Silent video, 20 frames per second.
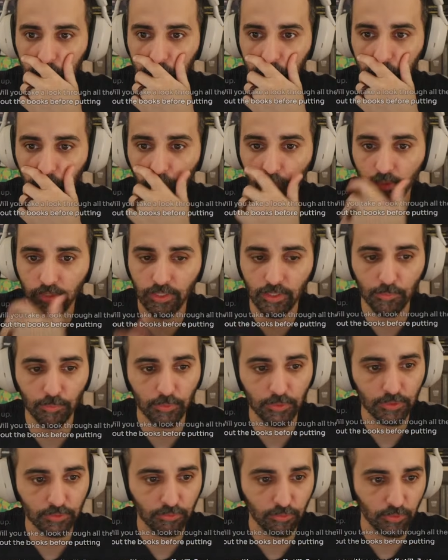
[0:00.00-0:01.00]
1d8
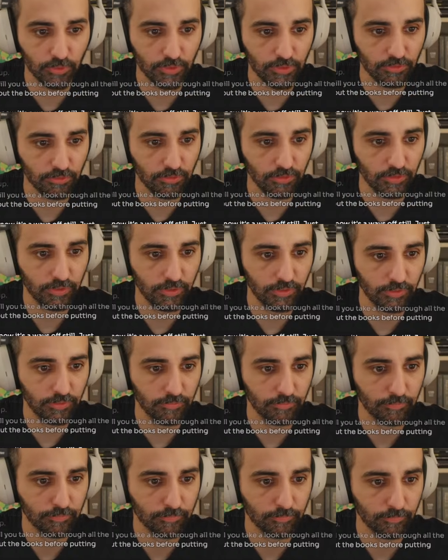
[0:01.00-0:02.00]
plus 4 is fine.
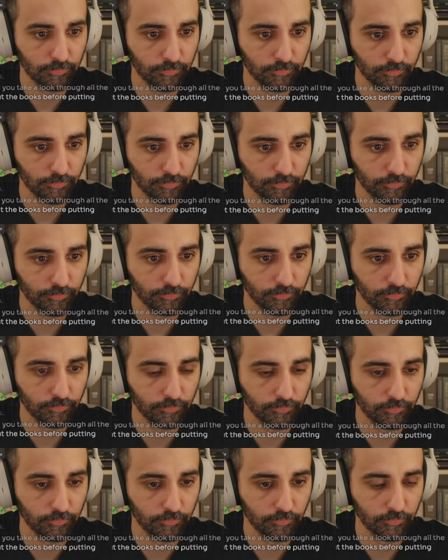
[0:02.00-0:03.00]

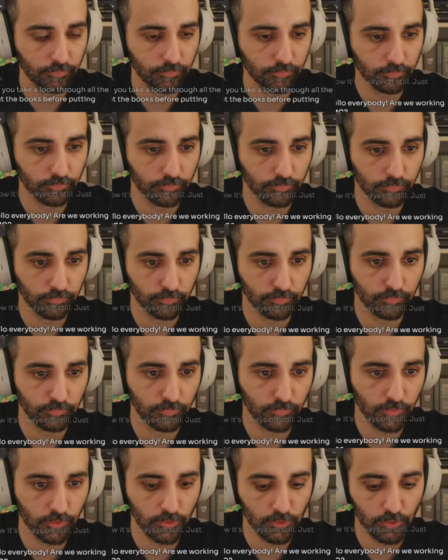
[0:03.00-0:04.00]
It
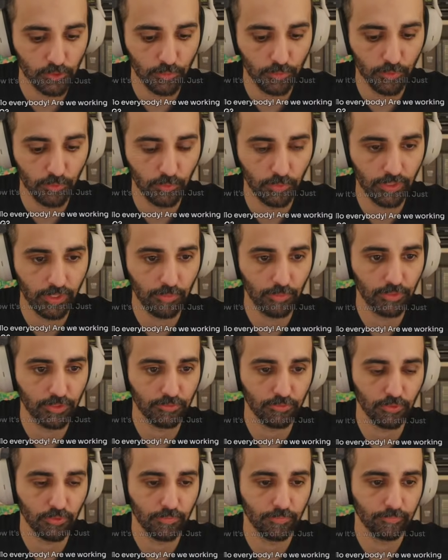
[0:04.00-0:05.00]
should be 1d8 plus 4.